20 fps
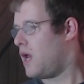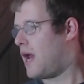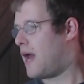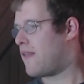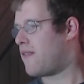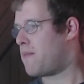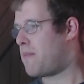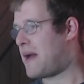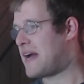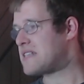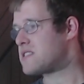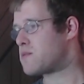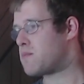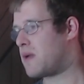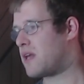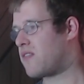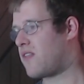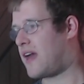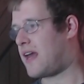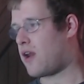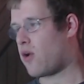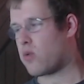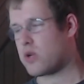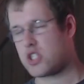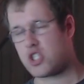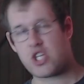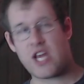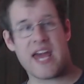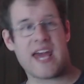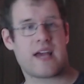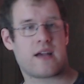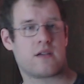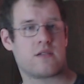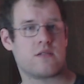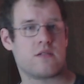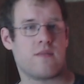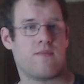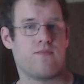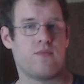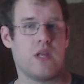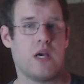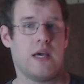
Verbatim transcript: And the best mid laner was Shanks.